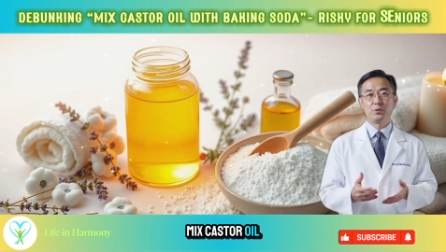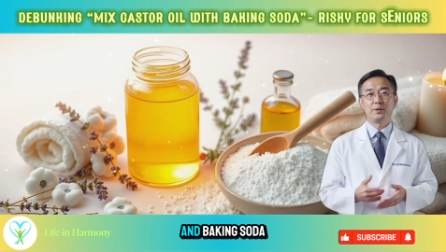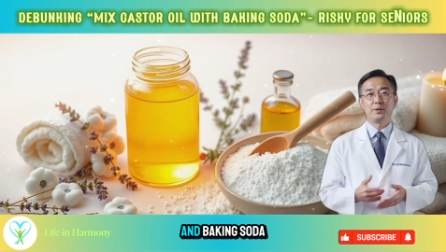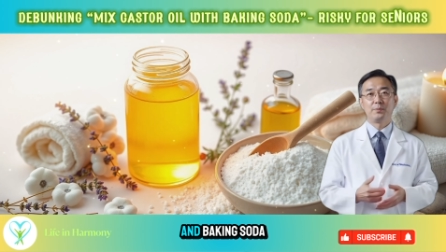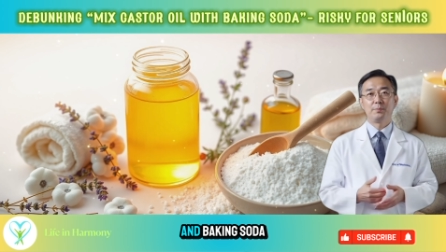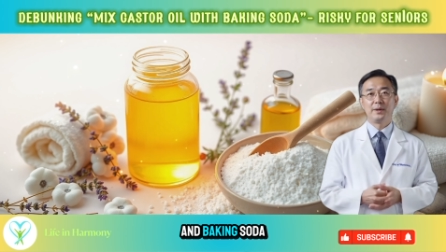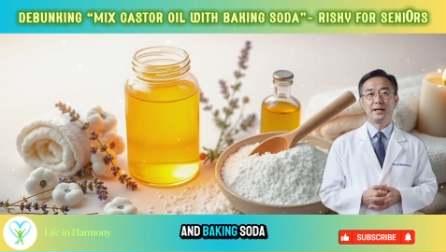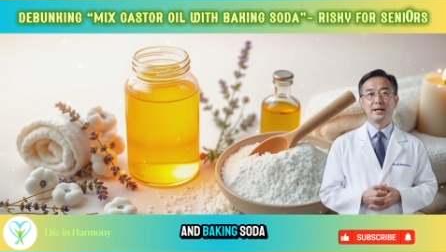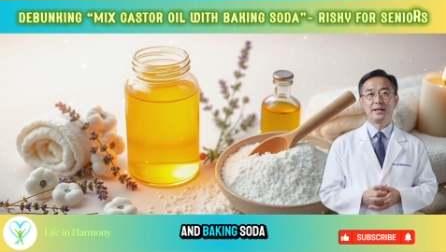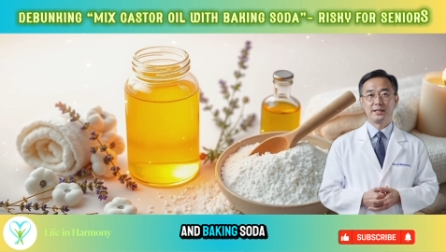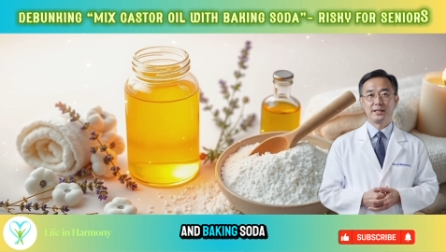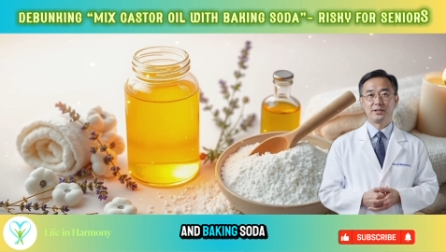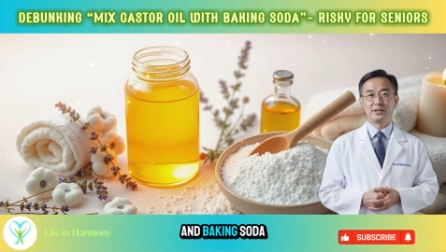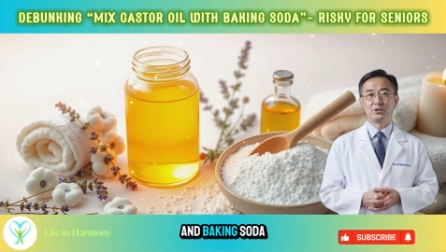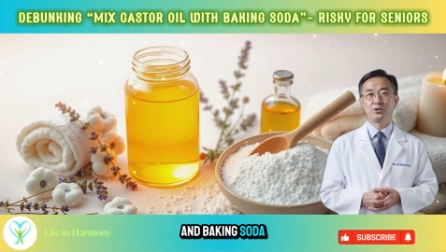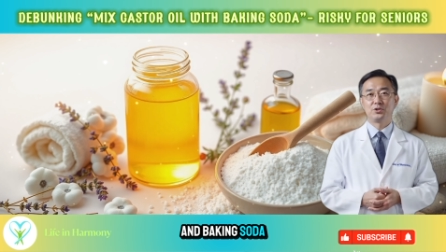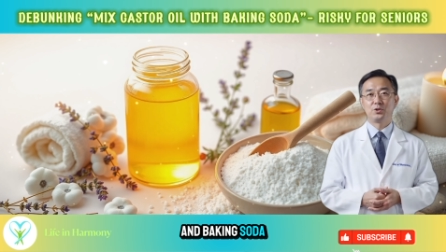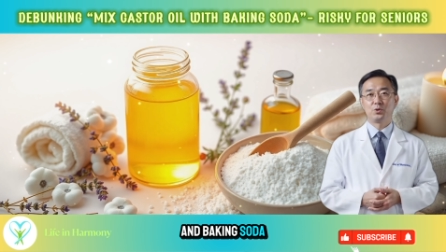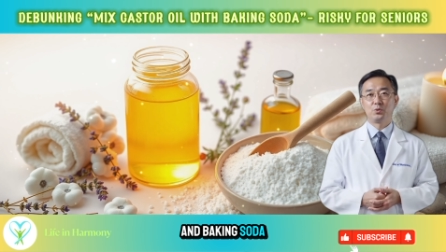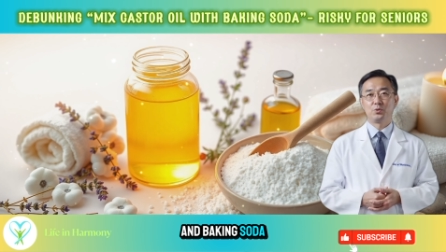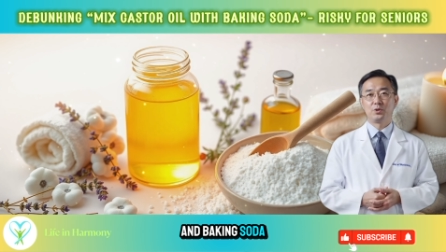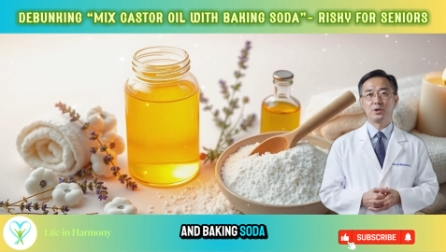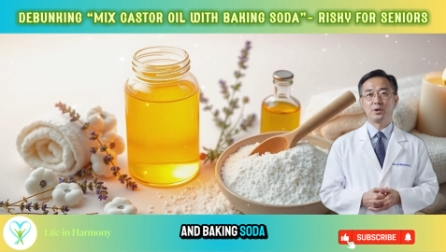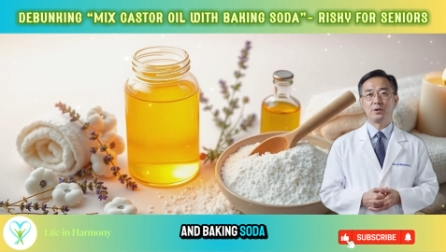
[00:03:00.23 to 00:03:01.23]
and baking
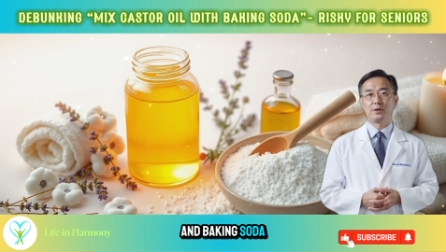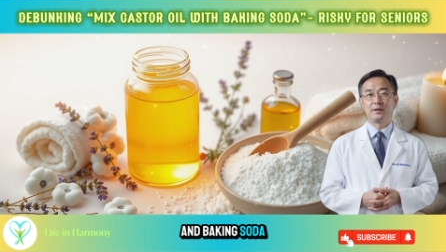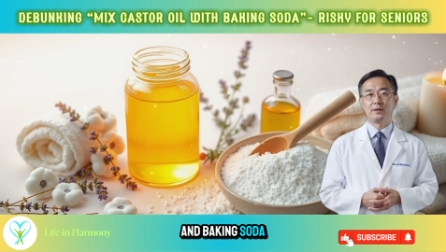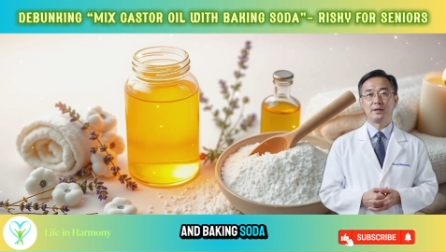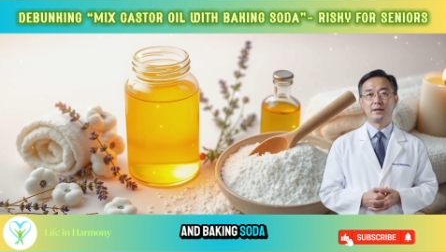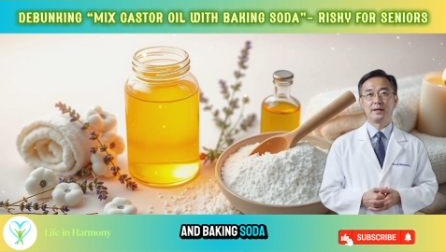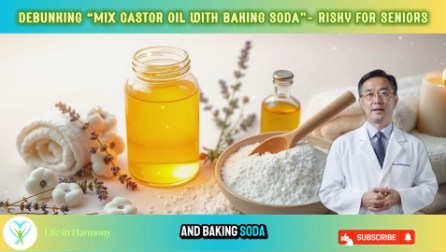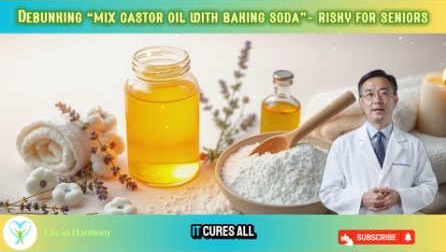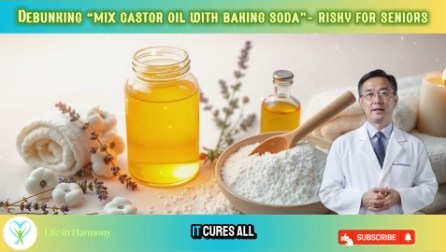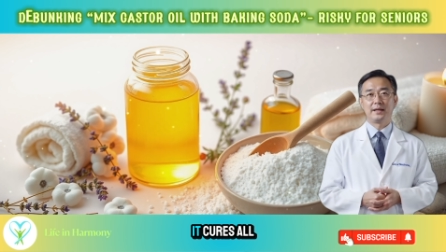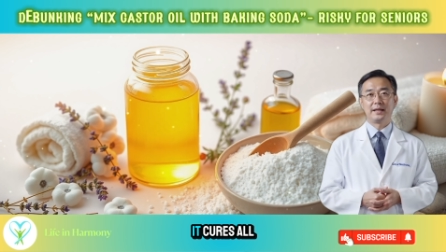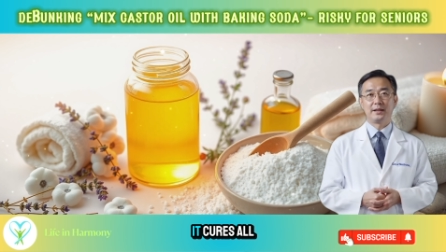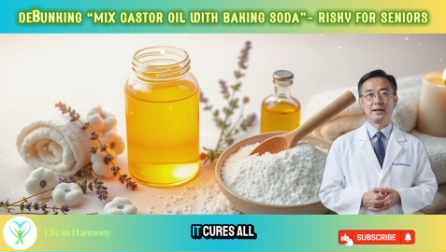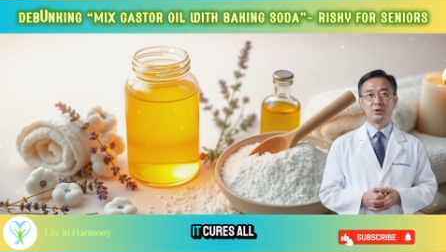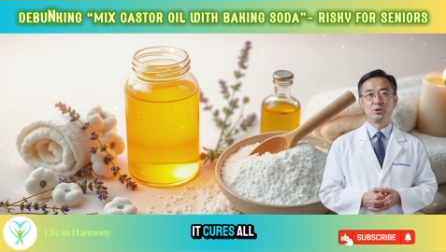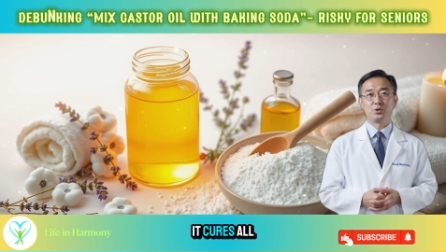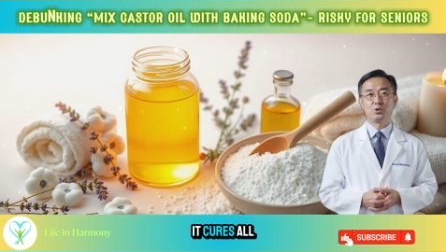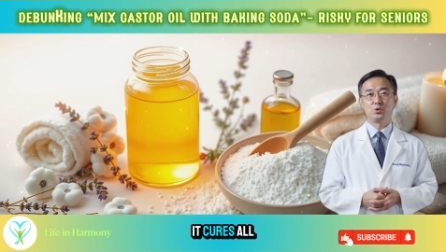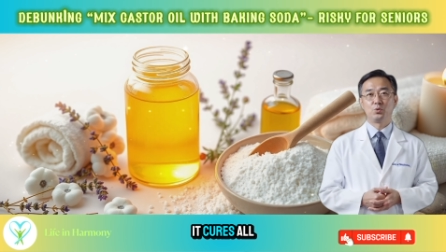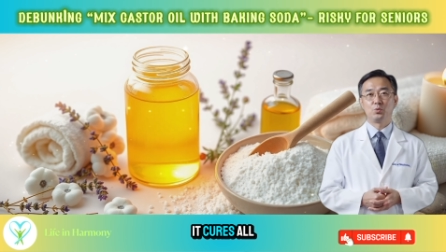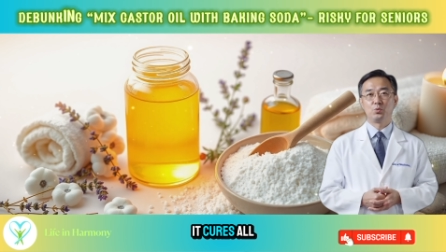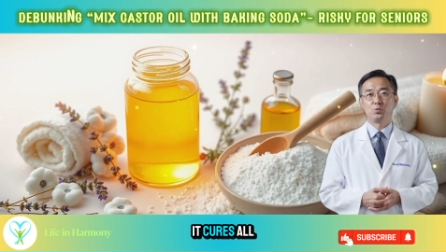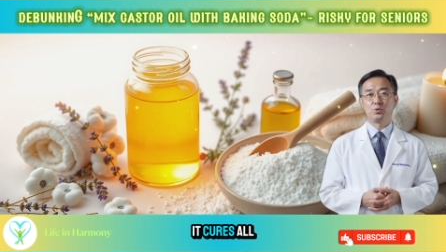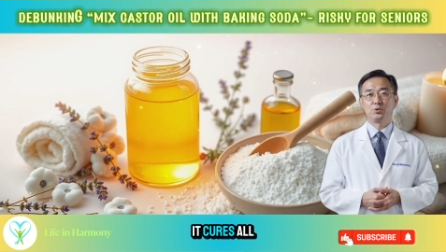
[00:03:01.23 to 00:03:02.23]
soda, it
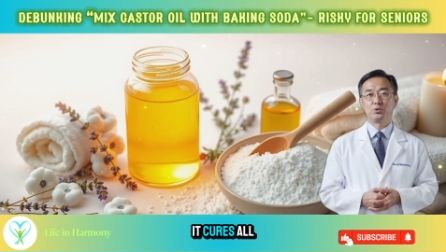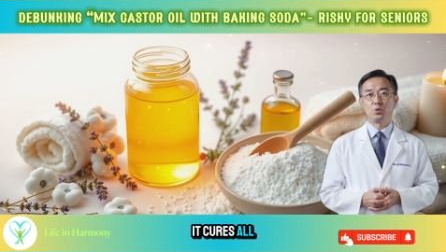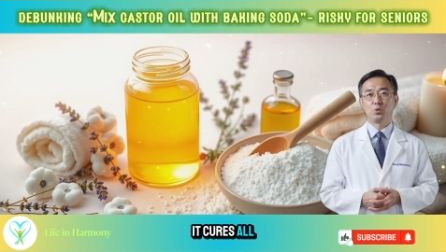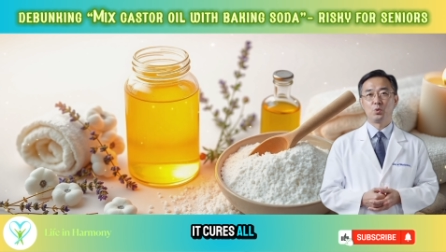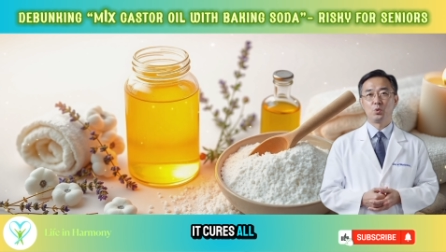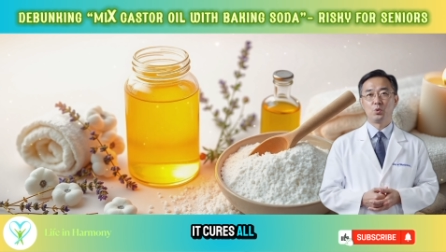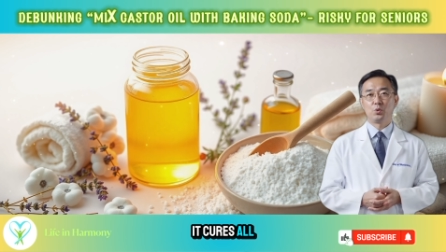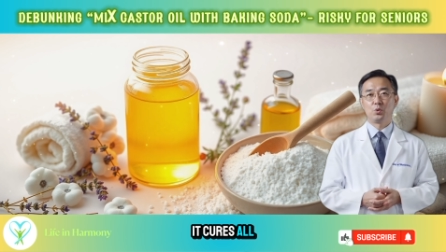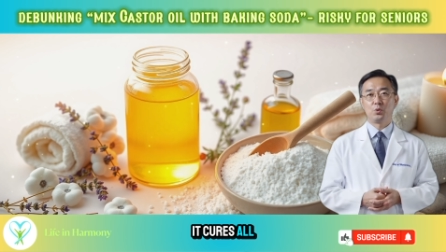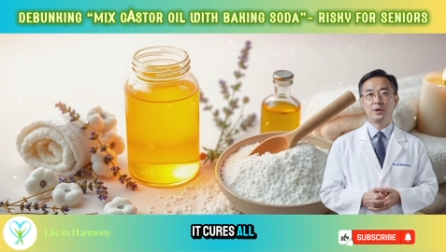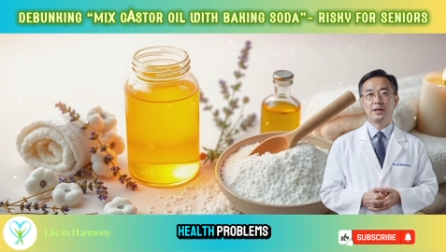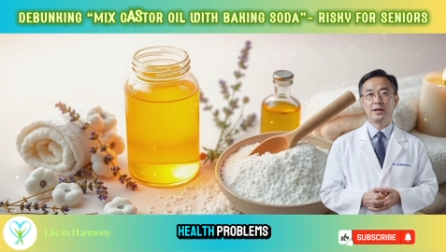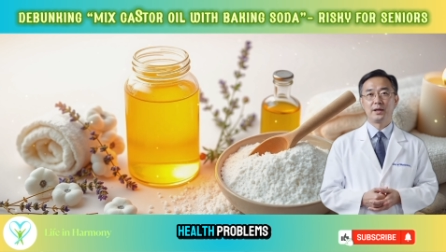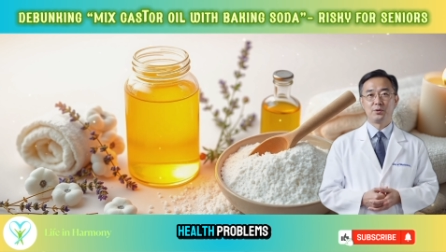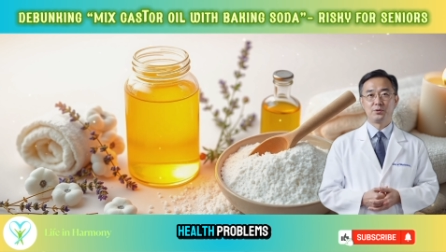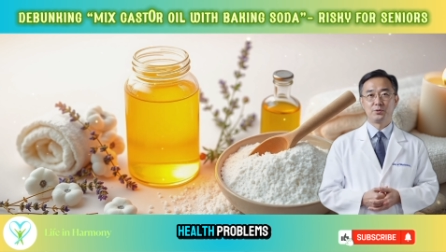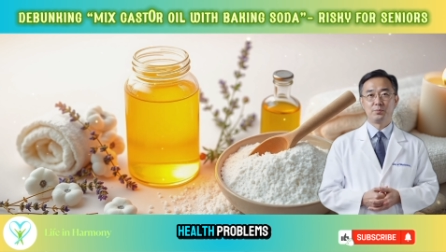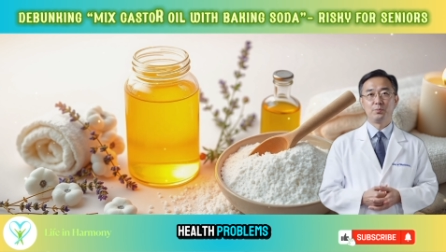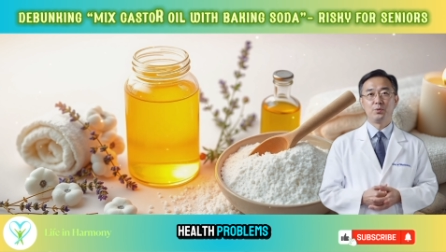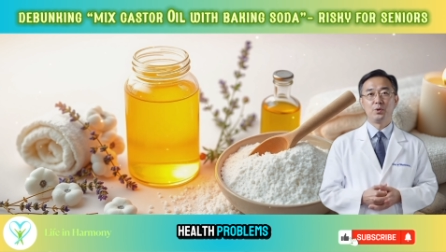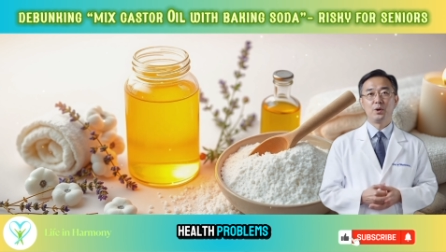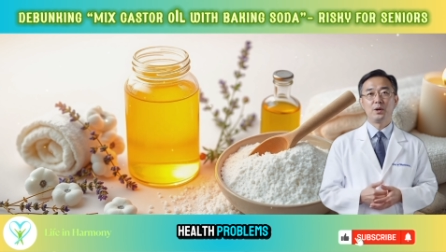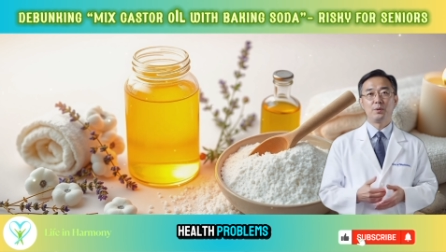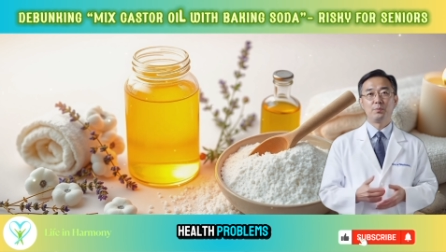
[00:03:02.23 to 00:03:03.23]
cures all
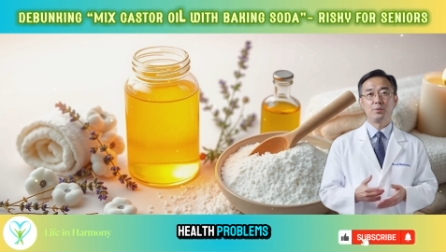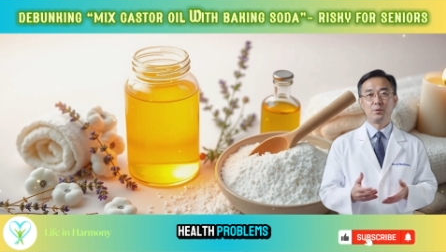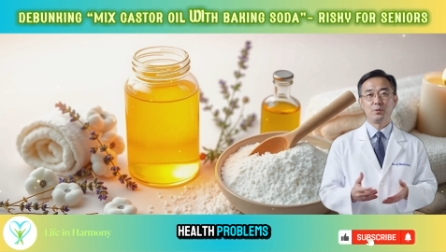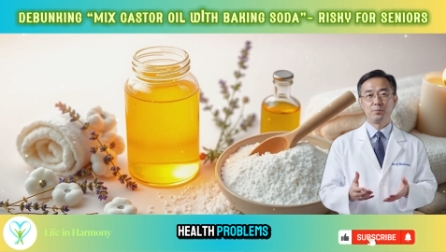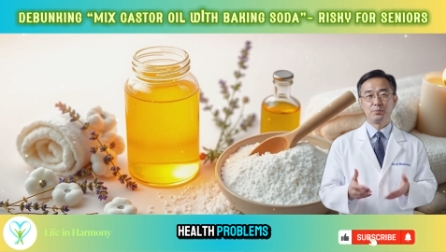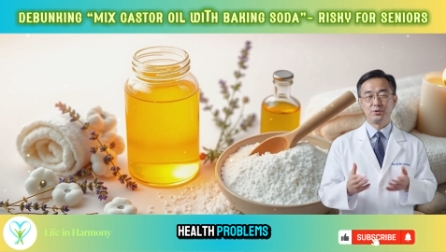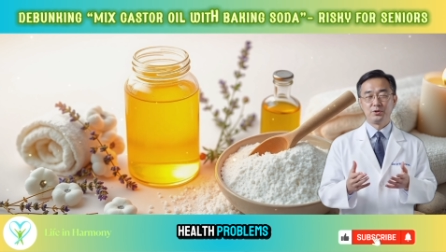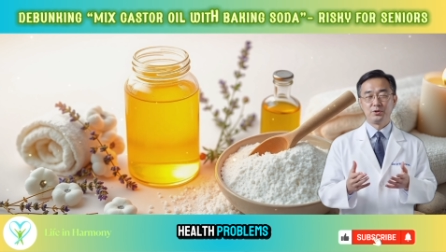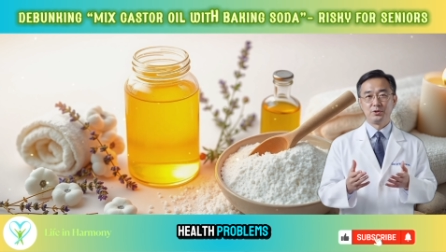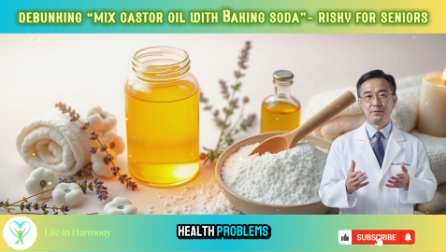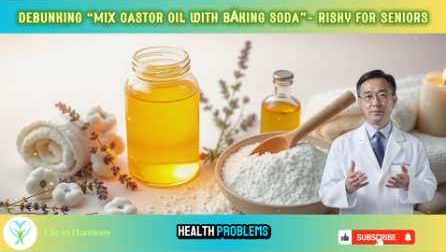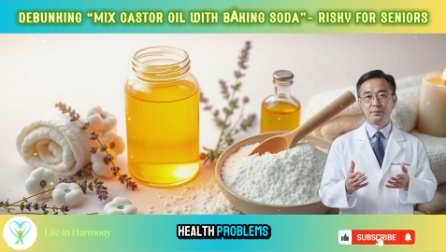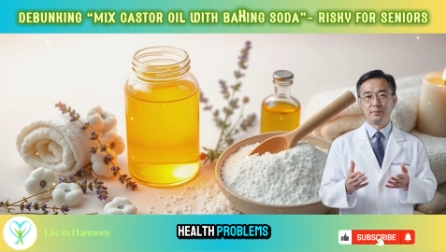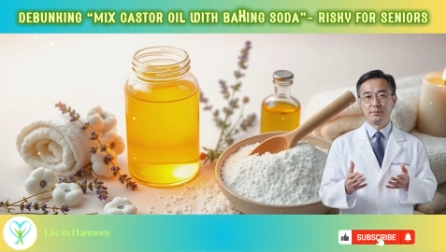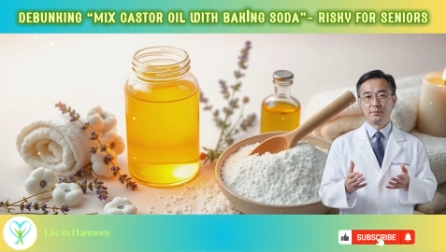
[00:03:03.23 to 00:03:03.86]
health problems.